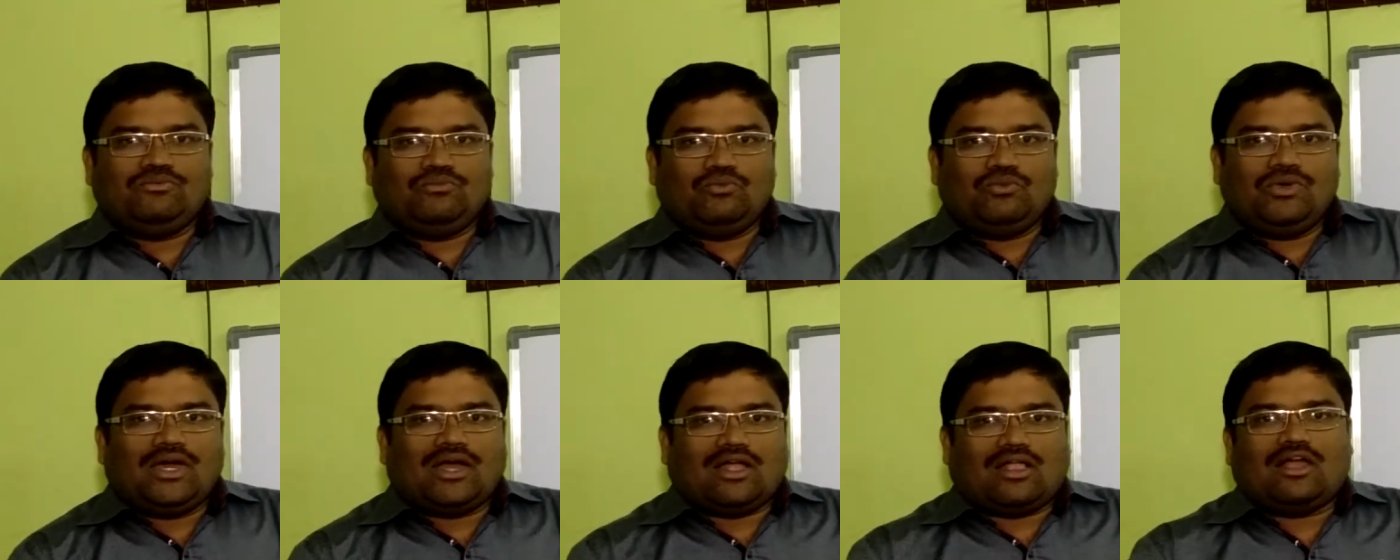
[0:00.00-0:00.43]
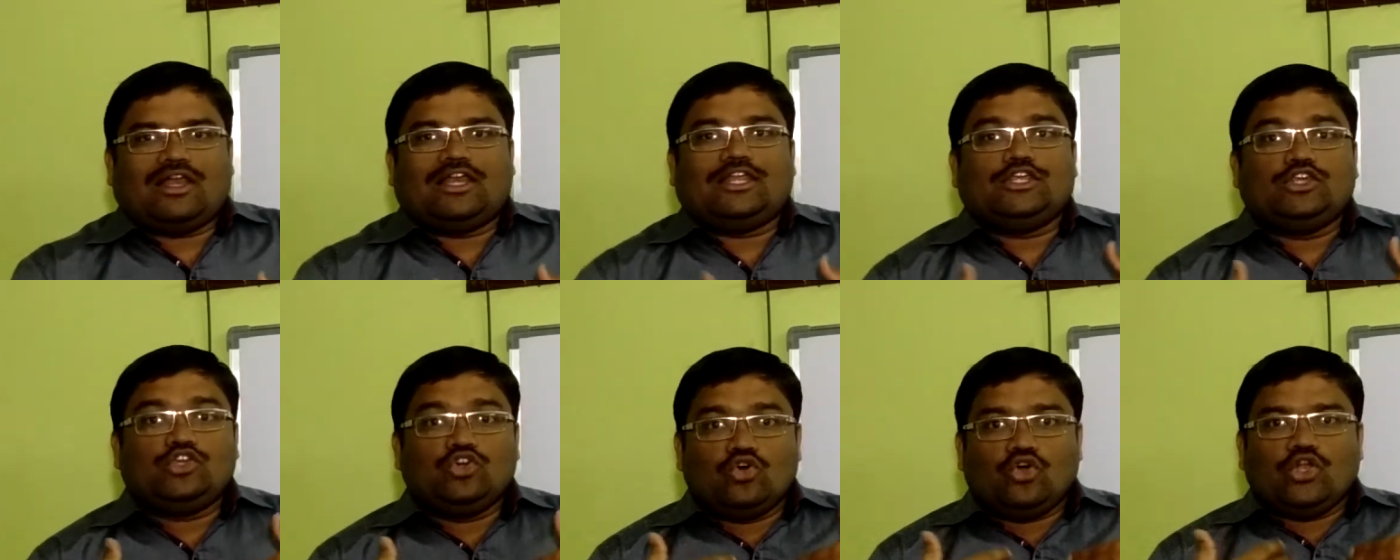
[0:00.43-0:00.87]
We are all
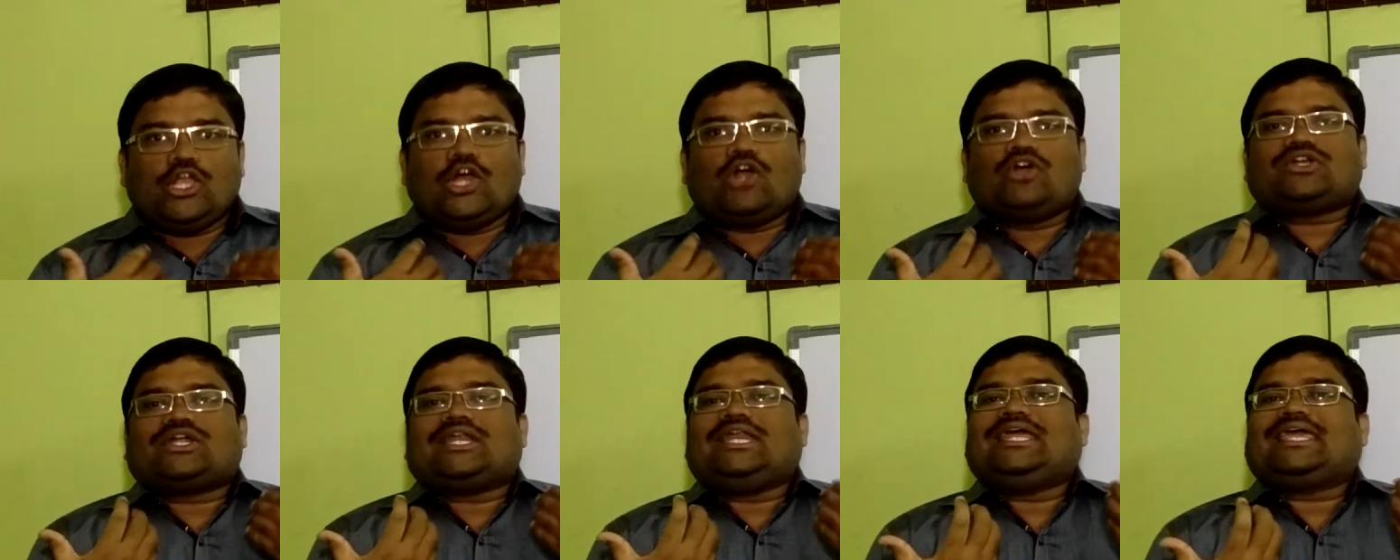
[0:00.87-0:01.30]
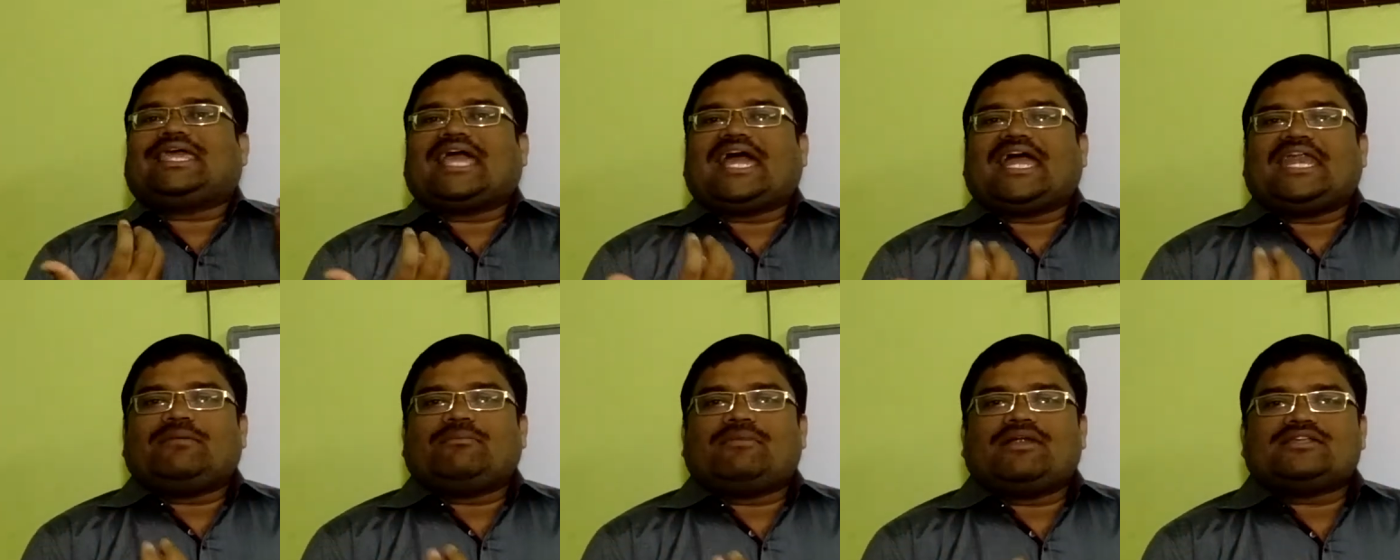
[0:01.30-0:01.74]
ureotelic
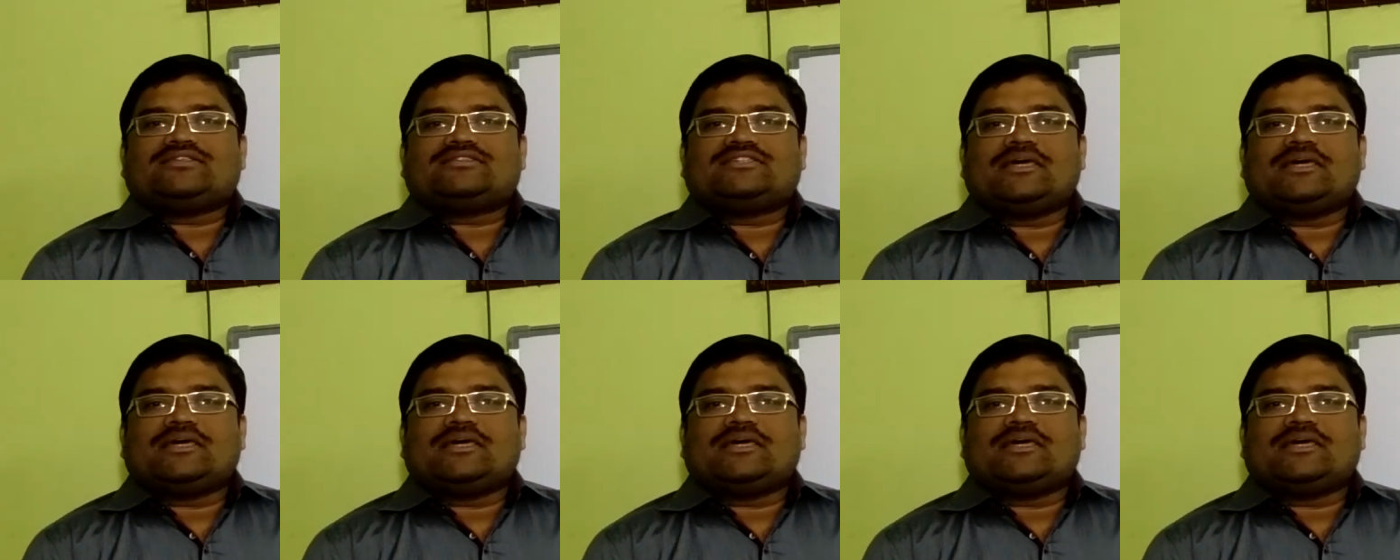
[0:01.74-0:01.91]
animals.